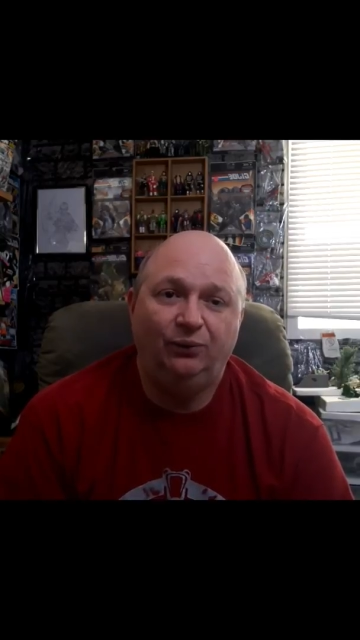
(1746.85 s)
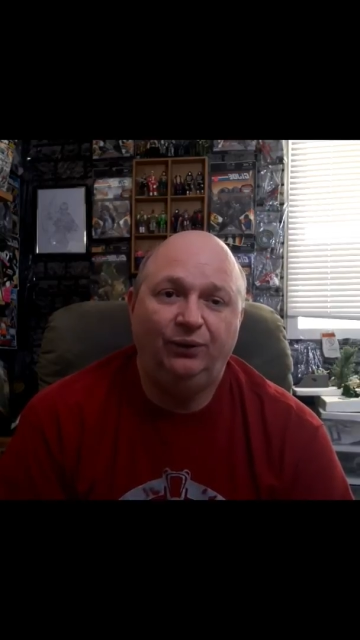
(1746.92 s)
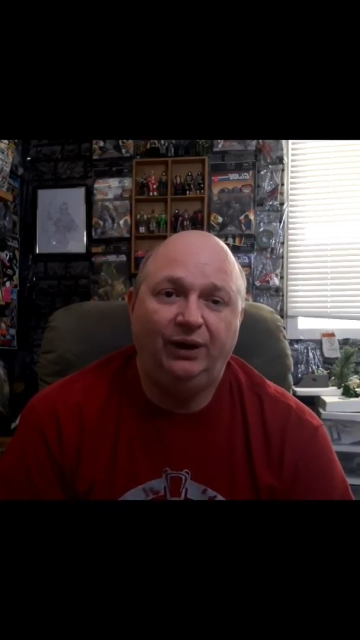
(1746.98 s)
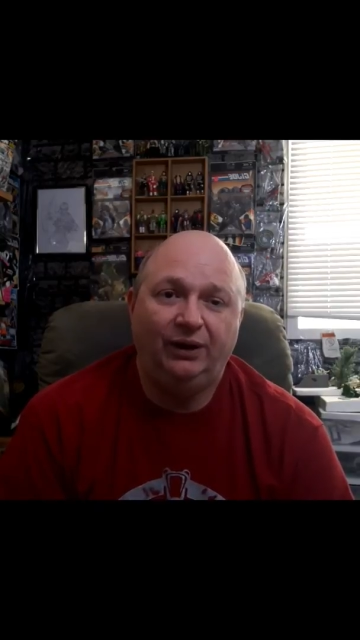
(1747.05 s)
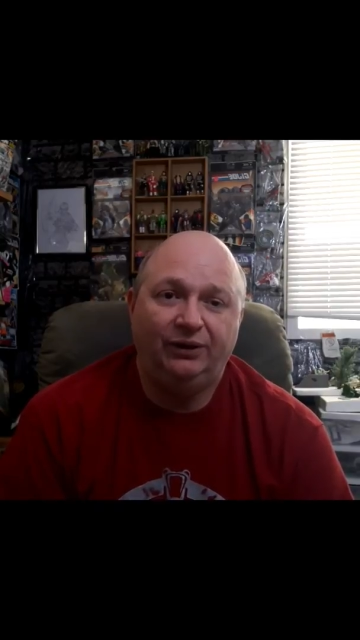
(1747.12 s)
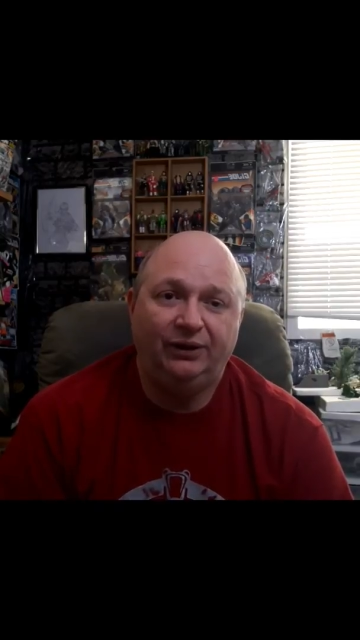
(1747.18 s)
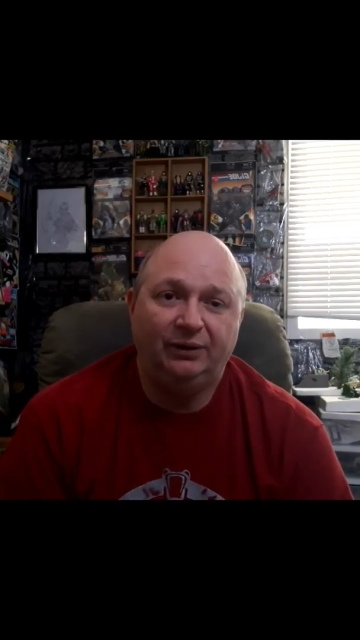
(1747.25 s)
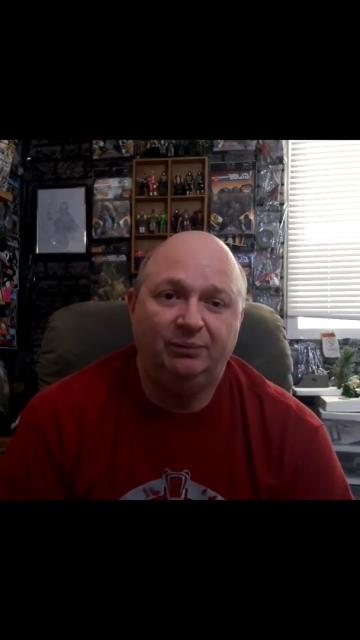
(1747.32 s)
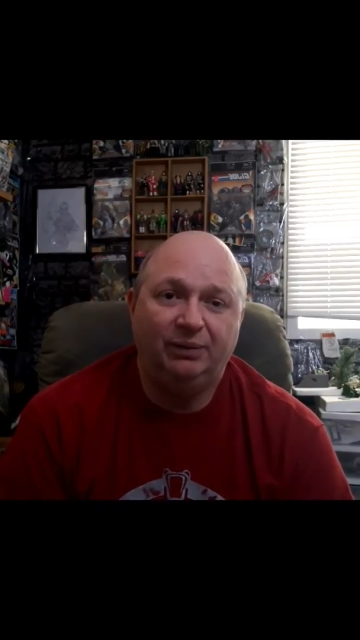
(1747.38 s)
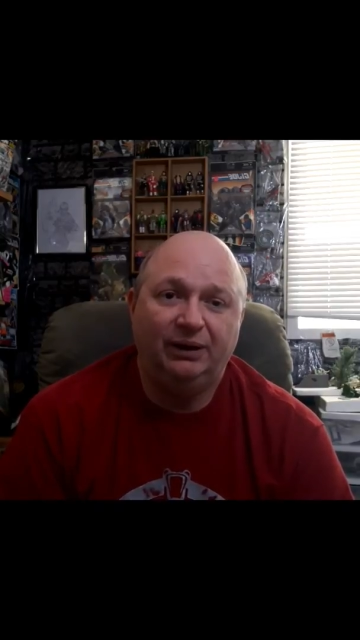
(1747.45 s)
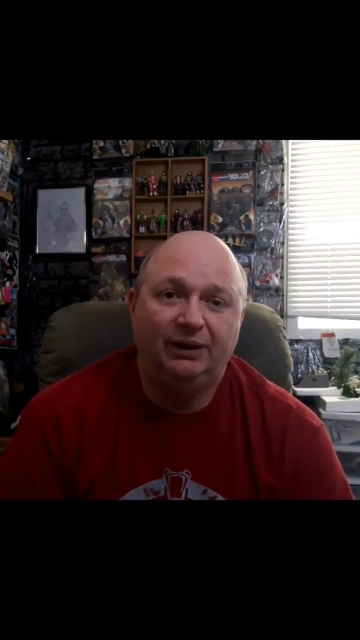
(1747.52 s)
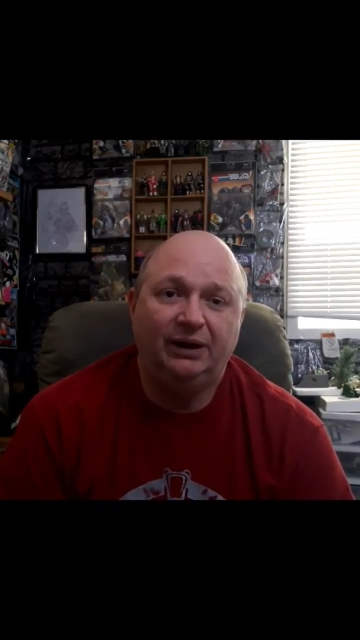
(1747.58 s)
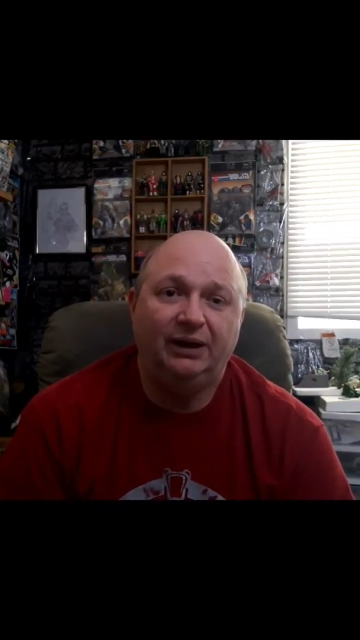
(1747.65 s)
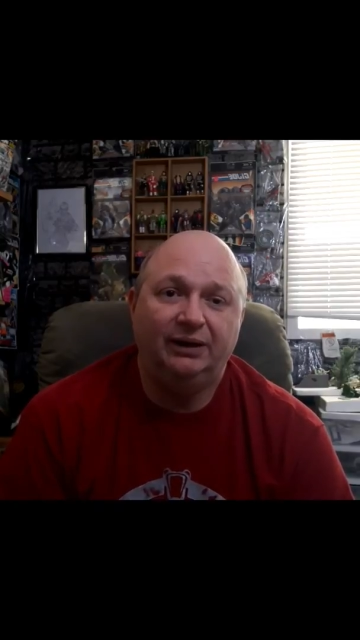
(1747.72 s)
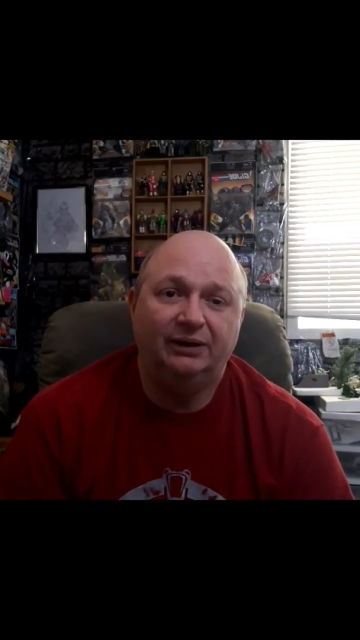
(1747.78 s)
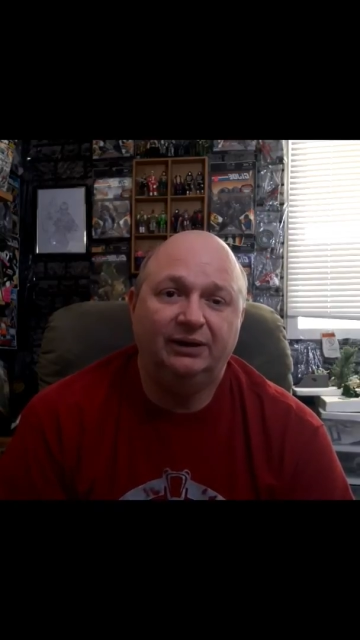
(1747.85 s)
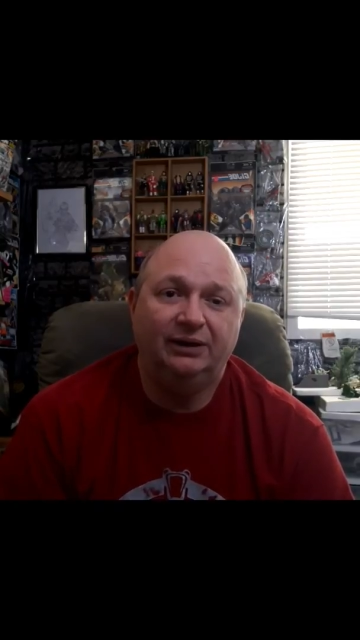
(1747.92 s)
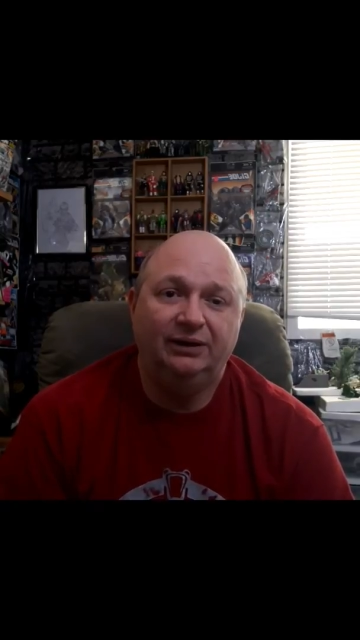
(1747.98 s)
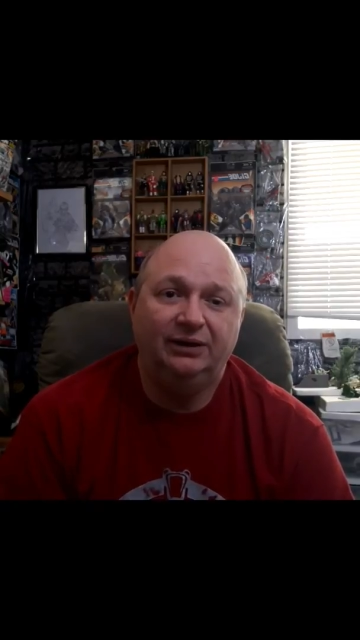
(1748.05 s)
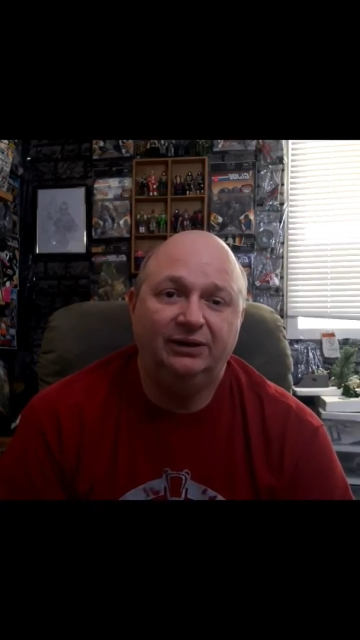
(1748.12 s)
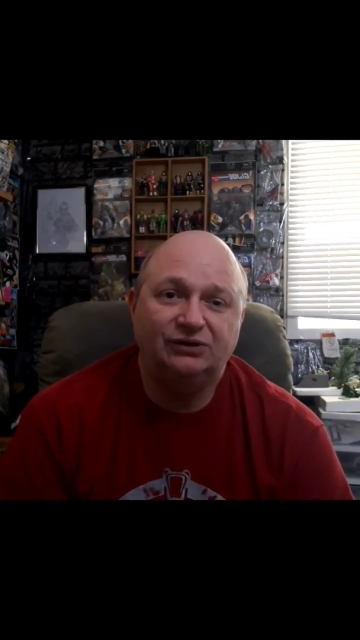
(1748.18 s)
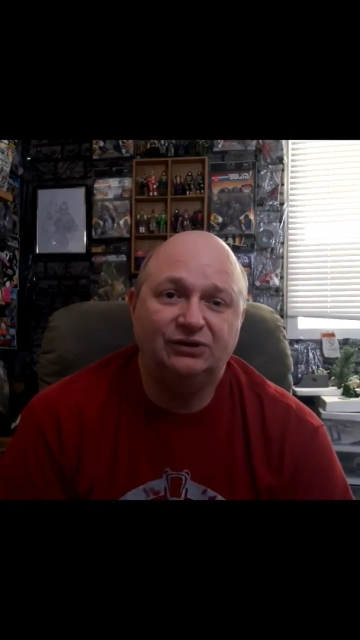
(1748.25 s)
They know nothing but
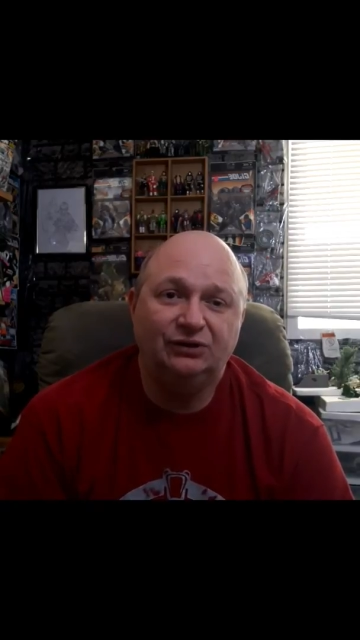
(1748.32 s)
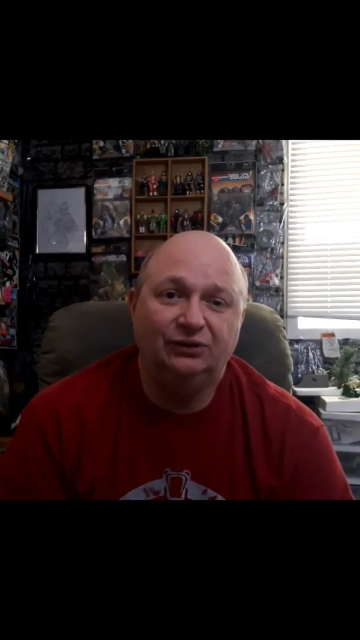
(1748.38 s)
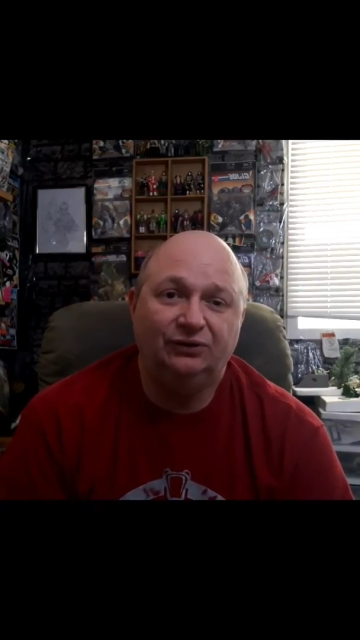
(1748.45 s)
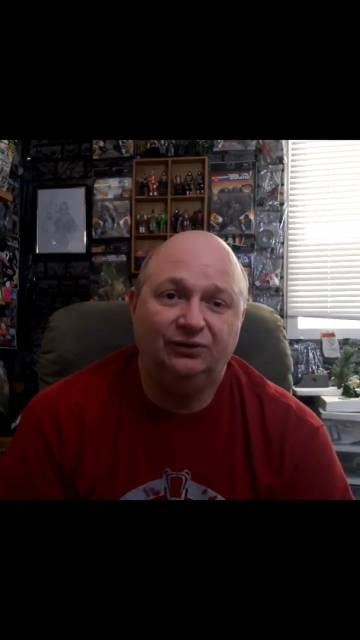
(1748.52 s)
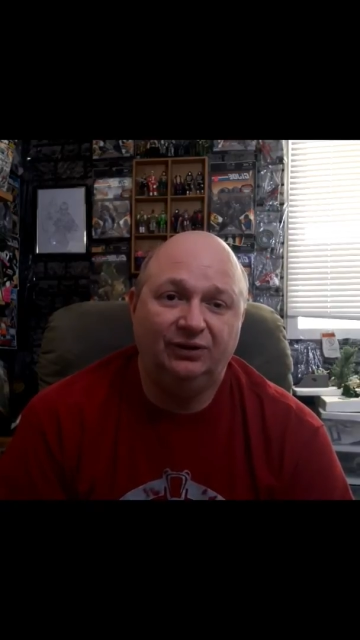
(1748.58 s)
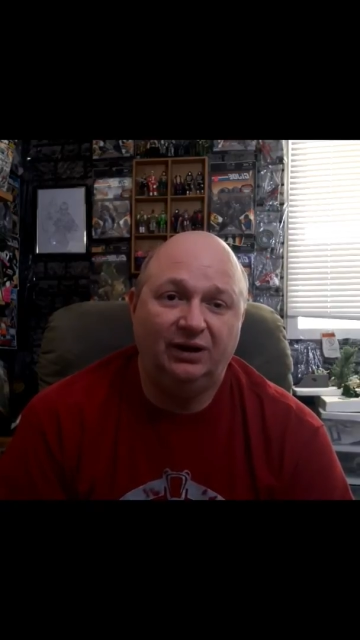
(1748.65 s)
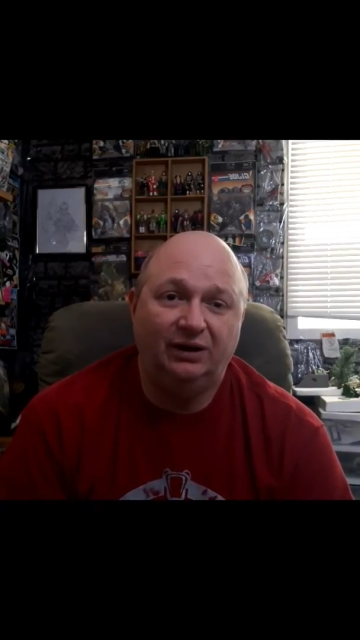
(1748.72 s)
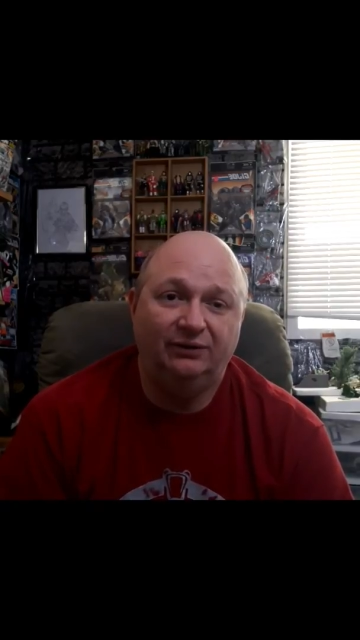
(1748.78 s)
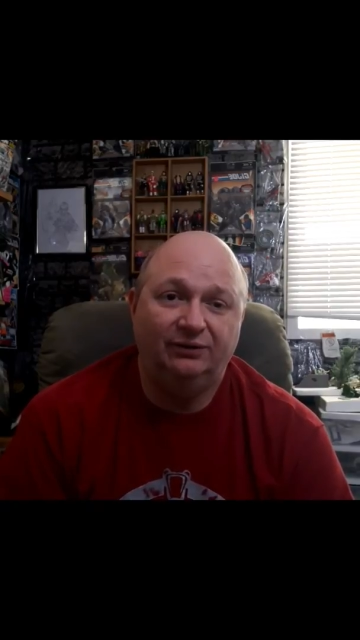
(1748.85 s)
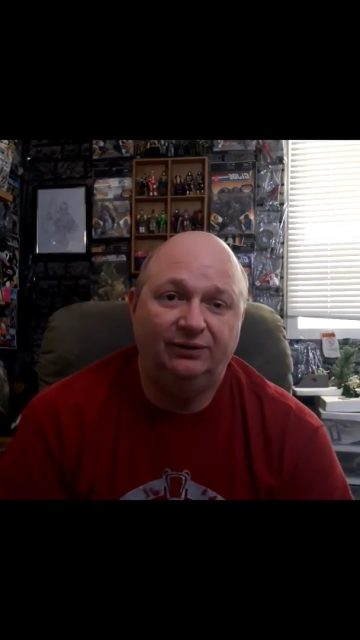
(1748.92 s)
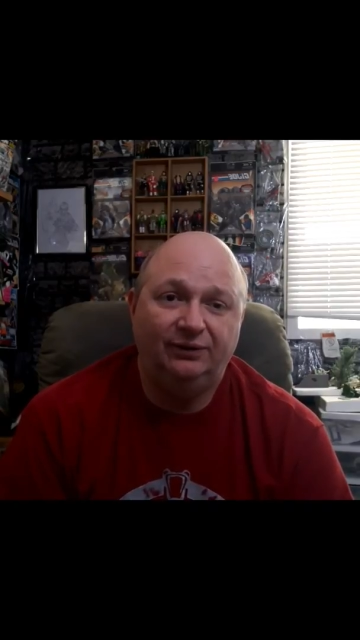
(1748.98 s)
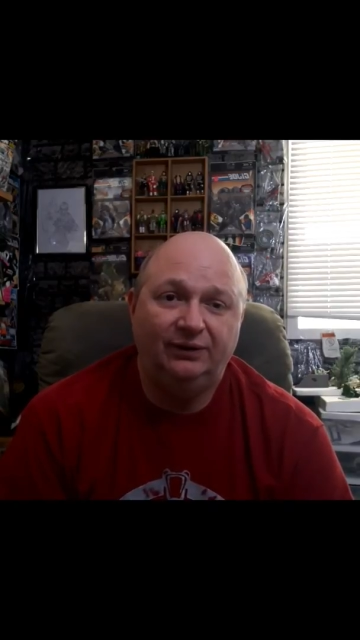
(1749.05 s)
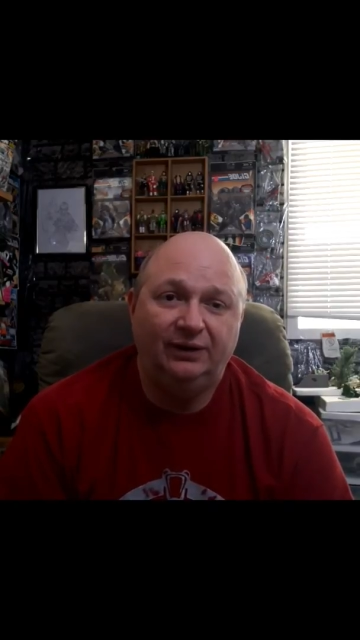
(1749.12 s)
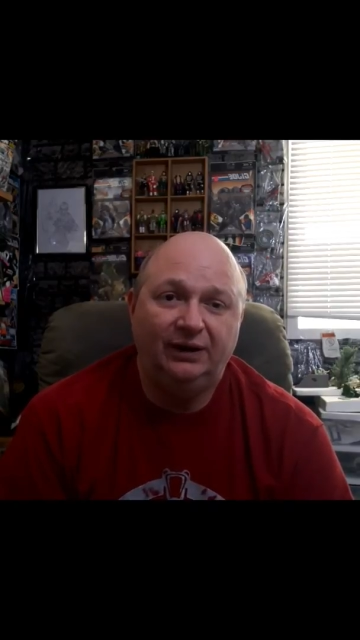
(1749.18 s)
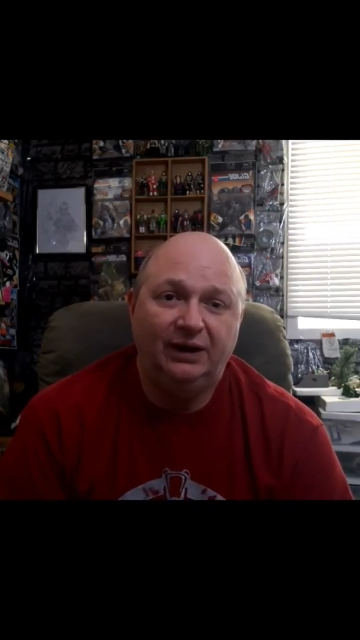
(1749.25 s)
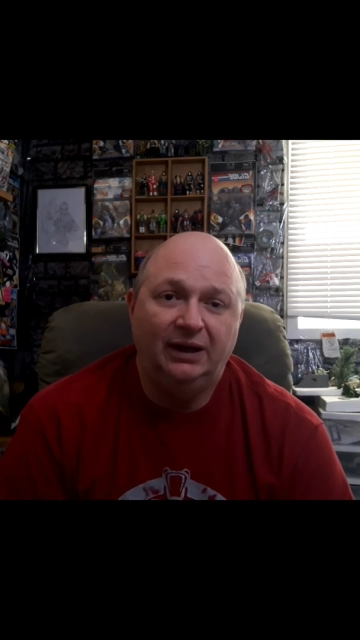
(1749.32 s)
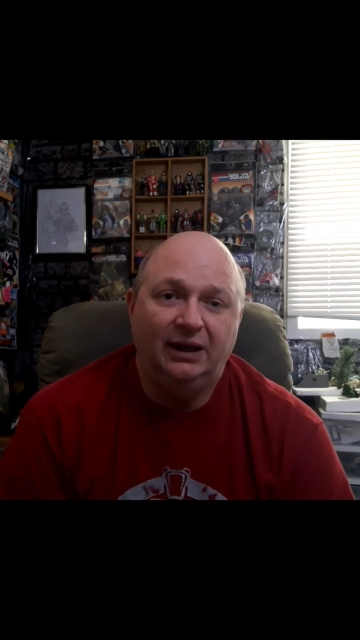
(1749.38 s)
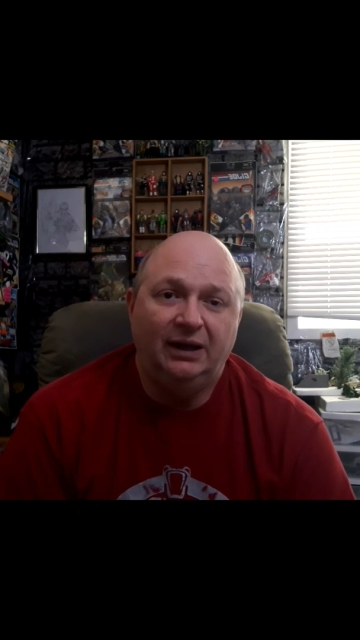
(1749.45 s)
unconditional love.